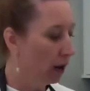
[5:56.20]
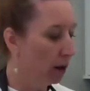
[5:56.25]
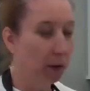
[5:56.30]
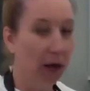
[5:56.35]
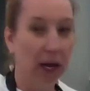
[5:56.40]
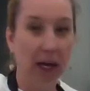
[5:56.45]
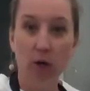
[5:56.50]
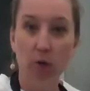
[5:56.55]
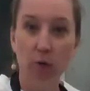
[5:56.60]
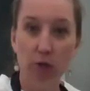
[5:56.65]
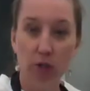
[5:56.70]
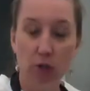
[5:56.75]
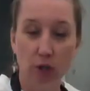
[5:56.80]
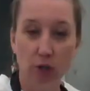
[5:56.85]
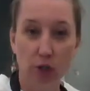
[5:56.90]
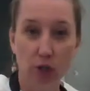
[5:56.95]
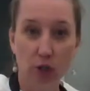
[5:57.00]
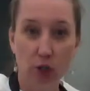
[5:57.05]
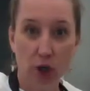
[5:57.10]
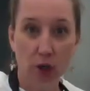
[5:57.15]
and it will start to
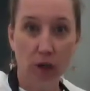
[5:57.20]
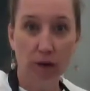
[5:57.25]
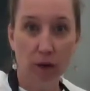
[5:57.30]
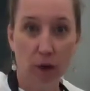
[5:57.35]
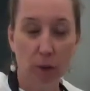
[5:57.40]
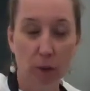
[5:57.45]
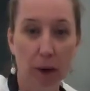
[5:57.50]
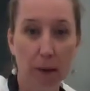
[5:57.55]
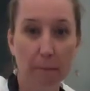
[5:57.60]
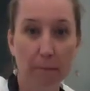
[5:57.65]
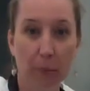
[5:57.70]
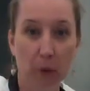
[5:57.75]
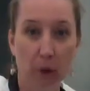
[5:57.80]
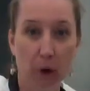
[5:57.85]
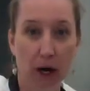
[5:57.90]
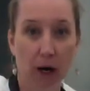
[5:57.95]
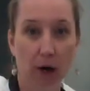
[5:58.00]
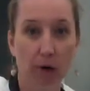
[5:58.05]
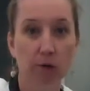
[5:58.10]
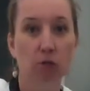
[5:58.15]
turn a little bit
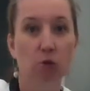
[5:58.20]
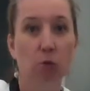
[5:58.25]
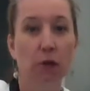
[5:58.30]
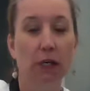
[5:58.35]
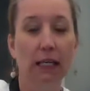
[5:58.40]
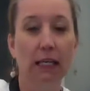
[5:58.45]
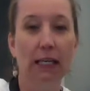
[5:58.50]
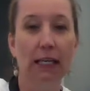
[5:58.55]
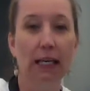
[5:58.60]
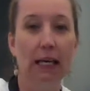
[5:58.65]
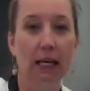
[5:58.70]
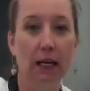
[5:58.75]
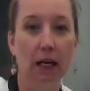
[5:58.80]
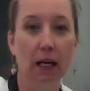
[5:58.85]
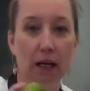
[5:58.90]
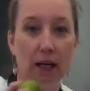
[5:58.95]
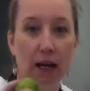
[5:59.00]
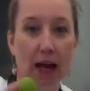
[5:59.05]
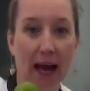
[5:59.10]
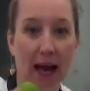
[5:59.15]
brown. So we need to get an
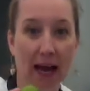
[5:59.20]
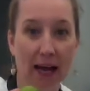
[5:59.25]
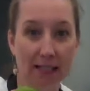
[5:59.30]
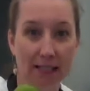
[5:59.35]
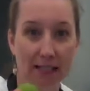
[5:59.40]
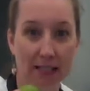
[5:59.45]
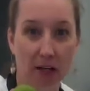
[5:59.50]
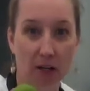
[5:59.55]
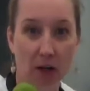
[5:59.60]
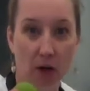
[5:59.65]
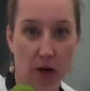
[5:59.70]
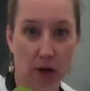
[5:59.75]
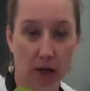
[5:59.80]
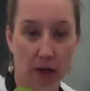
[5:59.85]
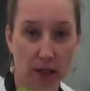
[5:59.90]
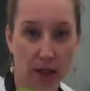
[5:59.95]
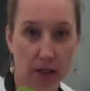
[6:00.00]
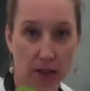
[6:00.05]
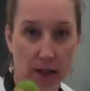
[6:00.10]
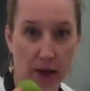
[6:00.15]
acid on it
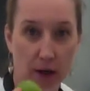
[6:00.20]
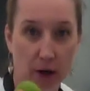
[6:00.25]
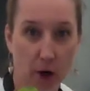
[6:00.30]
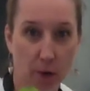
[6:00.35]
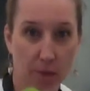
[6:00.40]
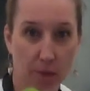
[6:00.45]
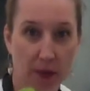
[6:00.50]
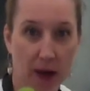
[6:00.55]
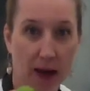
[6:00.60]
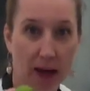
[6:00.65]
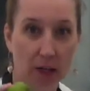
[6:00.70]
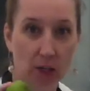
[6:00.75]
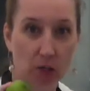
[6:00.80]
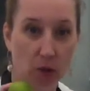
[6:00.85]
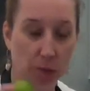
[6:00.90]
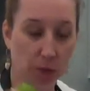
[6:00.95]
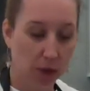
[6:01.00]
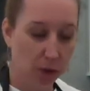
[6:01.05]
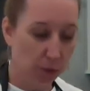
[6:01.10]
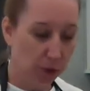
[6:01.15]
to help that. So I'm
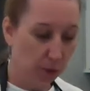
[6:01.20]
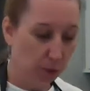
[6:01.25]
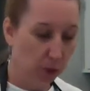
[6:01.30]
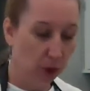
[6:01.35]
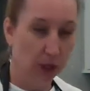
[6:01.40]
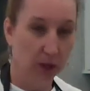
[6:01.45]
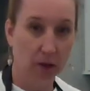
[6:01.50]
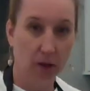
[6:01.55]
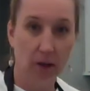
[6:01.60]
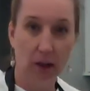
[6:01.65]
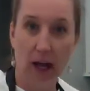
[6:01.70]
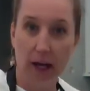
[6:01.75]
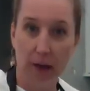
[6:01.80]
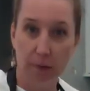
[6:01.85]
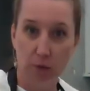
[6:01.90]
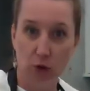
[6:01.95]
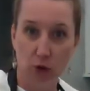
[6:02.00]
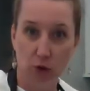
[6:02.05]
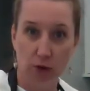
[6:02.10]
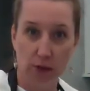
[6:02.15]
going to be putting the lime
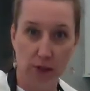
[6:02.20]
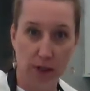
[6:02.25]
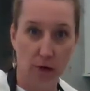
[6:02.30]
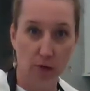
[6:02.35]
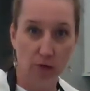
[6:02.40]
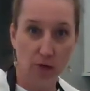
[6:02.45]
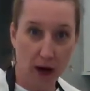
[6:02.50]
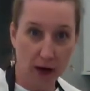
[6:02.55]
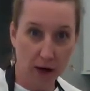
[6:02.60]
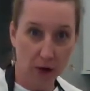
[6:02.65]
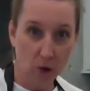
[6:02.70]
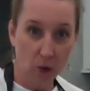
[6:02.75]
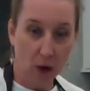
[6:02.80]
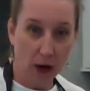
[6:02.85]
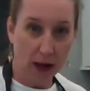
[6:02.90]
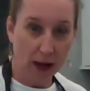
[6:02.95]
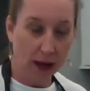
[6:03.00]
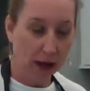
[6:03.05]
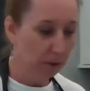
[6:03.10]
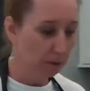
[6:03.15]
juice in right
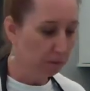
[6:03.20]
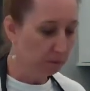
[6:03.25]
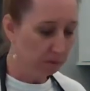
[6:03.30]
away.